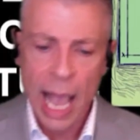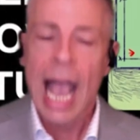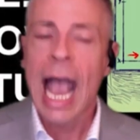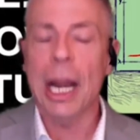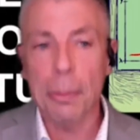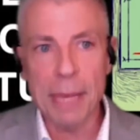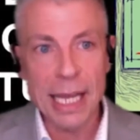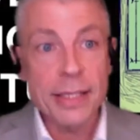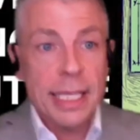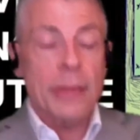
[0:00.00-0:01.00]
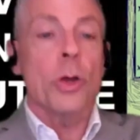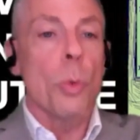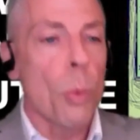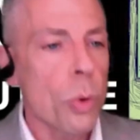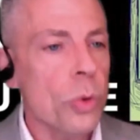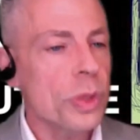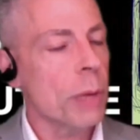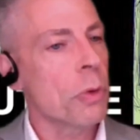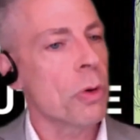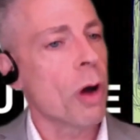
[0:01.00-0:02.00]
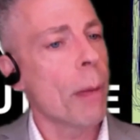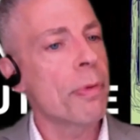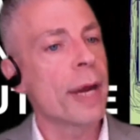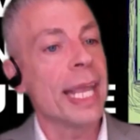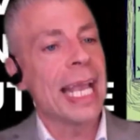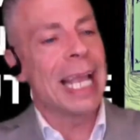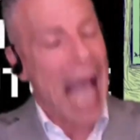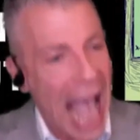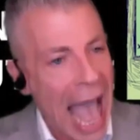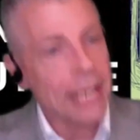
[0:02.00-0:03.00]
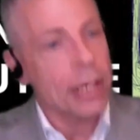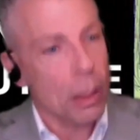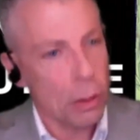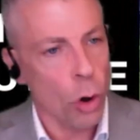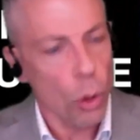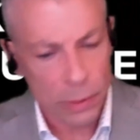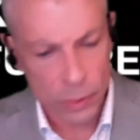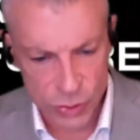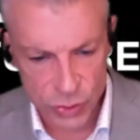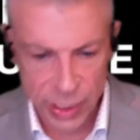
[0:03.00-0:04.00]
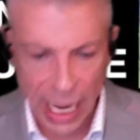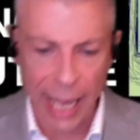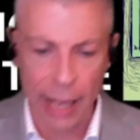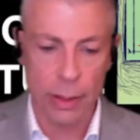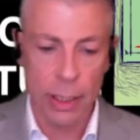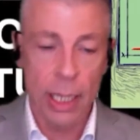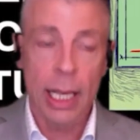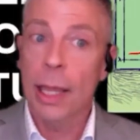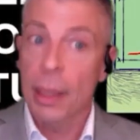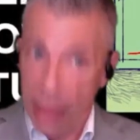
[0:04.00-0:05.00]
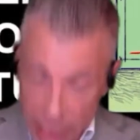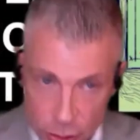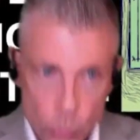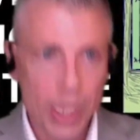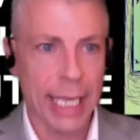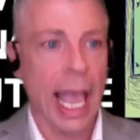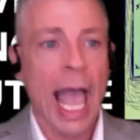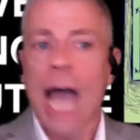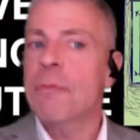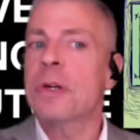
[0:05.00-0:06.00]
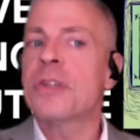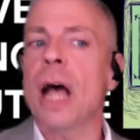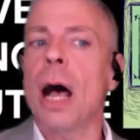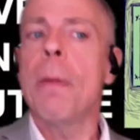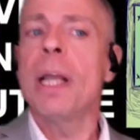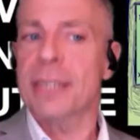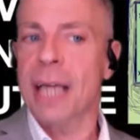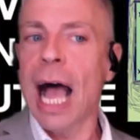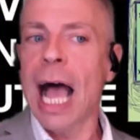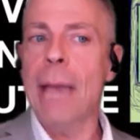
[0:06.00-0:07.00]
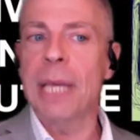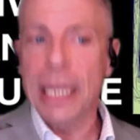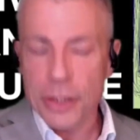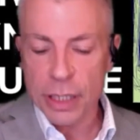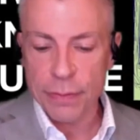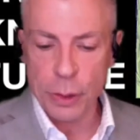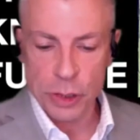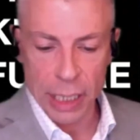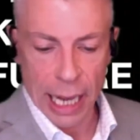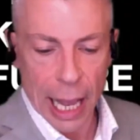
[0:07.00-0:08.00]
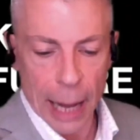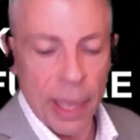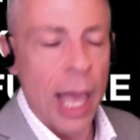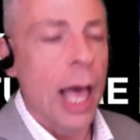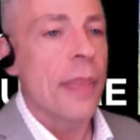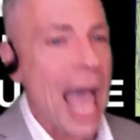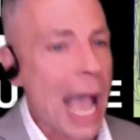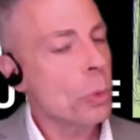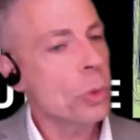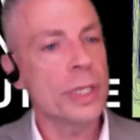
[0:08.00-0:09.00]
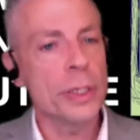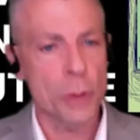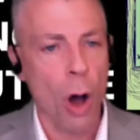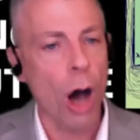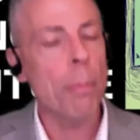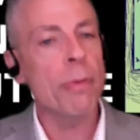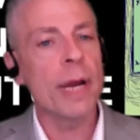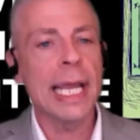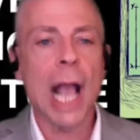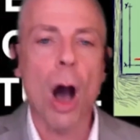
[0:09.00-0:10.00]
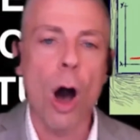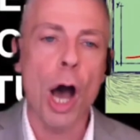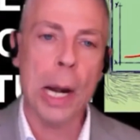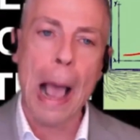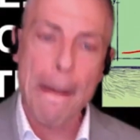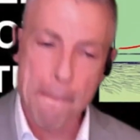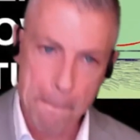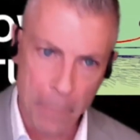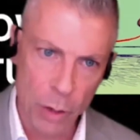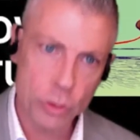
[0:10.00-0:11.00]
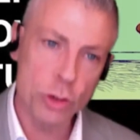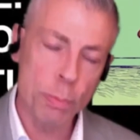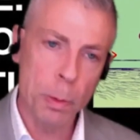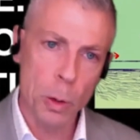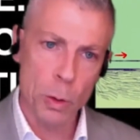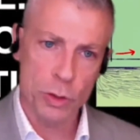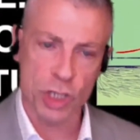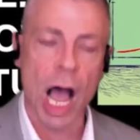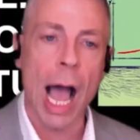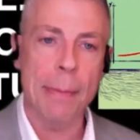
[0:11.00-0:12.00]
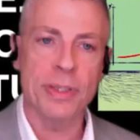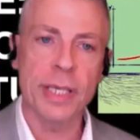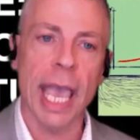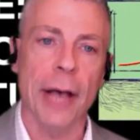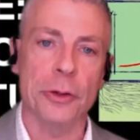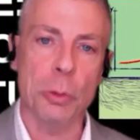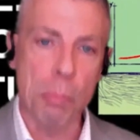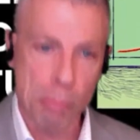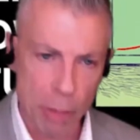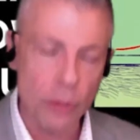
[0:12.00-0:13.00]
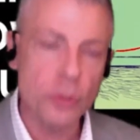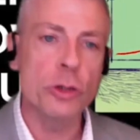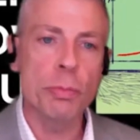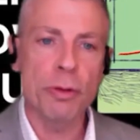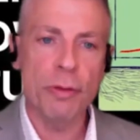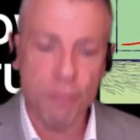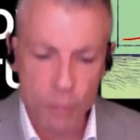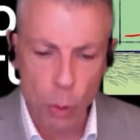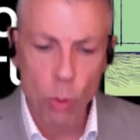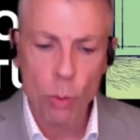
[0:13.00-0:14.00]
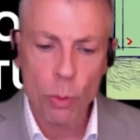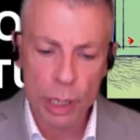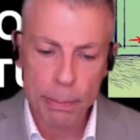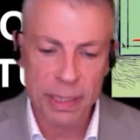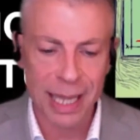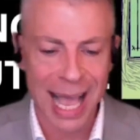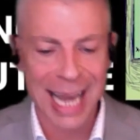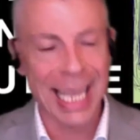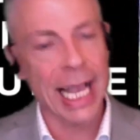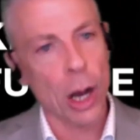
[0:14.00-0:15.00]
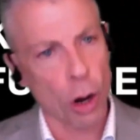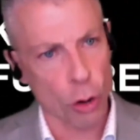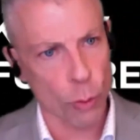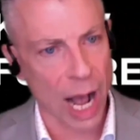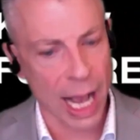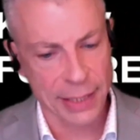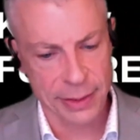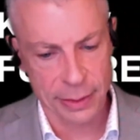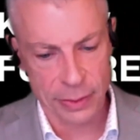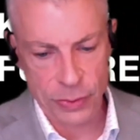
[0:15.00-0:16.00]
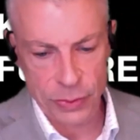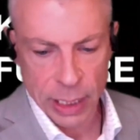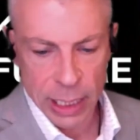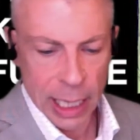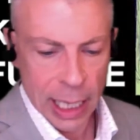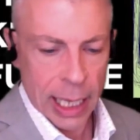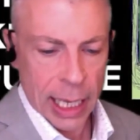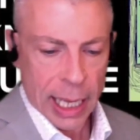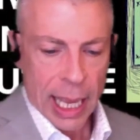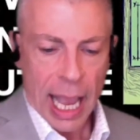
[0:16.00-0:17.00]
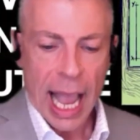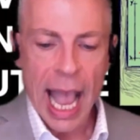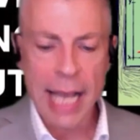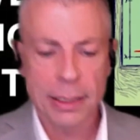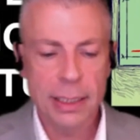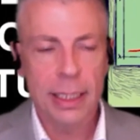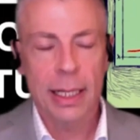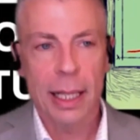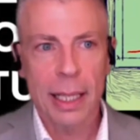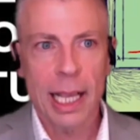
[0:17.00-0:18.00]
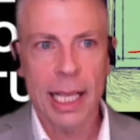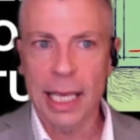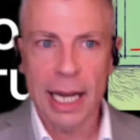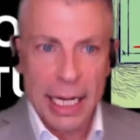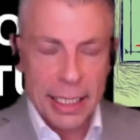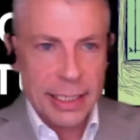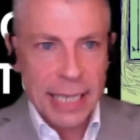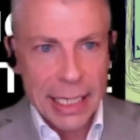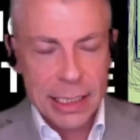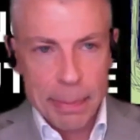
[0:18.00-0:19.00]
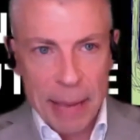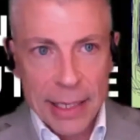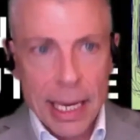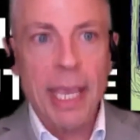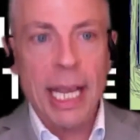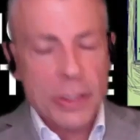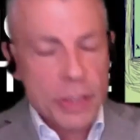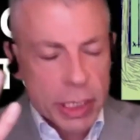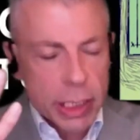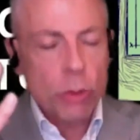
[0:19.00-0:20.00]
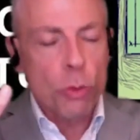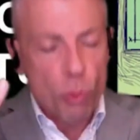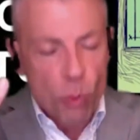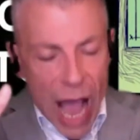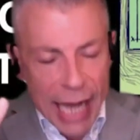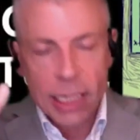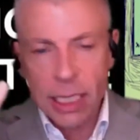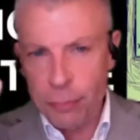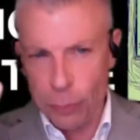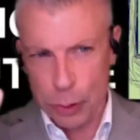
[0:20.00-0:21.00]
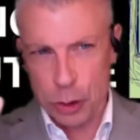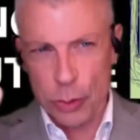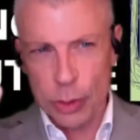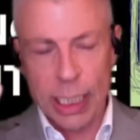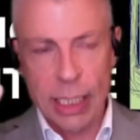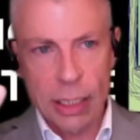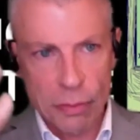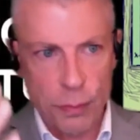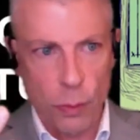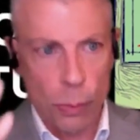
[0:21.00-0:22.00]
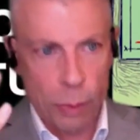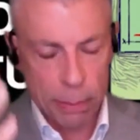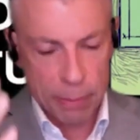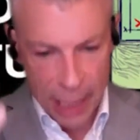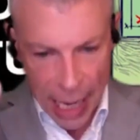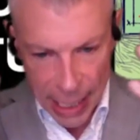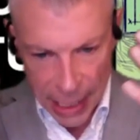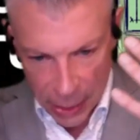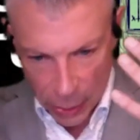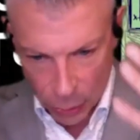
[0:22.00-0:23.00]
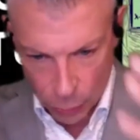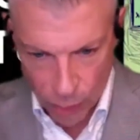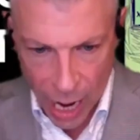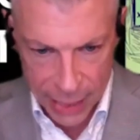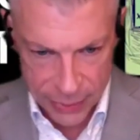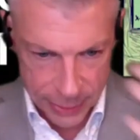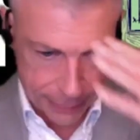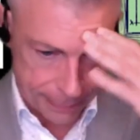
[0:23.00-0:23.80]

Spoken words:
And it means that the world that we're operating in at global scale, this week, and for some time into the future to come, that world is operating on multiple time scales, multiple forward planning horizons. And in the United States, the pandemic is still radically foreshortening the forward planning horizon.